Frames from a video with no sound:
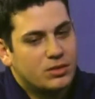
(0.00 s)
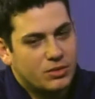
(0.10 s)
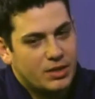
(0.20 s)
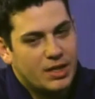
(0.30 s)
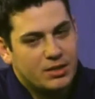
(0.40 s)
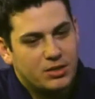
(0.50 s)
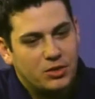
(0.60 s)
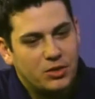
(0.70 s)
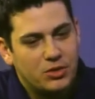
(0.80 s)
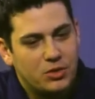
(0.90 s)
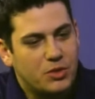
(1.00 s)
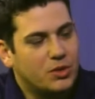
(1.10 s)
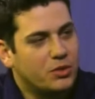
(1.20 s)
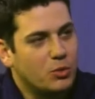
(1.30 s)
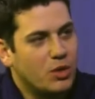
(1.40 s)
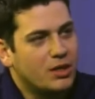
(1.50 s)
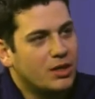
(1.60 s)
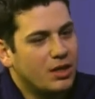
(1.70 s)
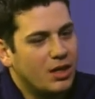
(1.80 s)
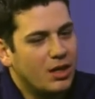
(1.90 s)
yes, you can do either one.
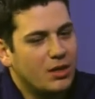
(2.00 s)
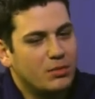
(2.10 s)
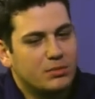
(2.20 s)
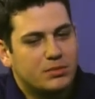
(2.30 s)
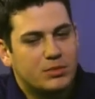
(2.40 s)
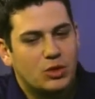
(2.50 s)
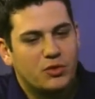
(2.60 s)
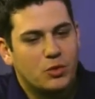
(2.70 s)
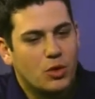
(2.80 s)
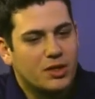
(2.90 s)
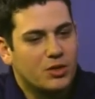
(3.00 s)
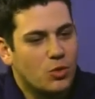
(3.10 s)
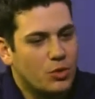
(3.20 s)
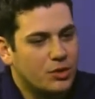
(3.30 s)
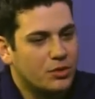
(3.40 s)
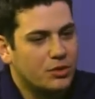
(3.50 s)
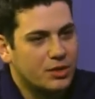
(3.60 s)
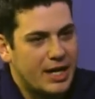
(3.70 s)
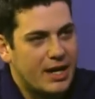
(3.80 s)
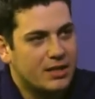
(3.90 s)
Um, so if you work in oil or
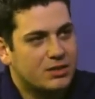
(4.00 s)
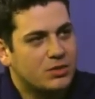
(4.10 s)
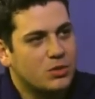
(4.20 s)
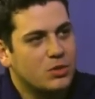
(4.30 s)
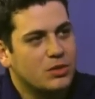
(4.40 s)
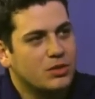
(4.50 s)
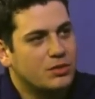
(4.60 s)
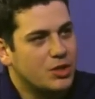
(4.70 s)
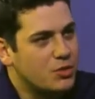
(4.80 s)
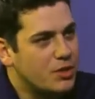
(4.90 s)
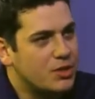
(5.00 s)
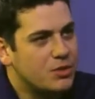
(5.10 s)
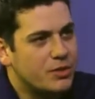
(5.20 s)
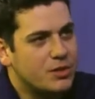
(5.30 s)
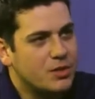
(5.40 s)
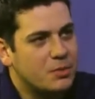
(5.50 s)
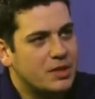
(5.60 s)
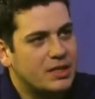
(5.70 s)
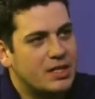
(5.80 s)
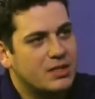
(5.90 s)
gas or general industry or something like
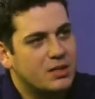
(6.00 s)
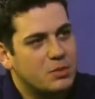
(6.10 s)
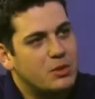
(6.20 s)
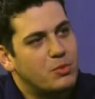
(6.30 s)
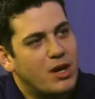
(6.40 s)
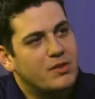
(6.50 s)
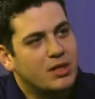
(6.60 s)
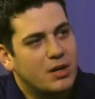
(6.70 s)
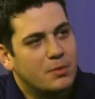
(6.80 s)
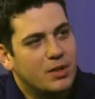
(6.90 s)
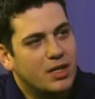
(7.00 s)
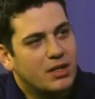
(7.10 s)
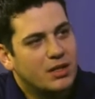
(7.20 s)
that, it's going to be a private company.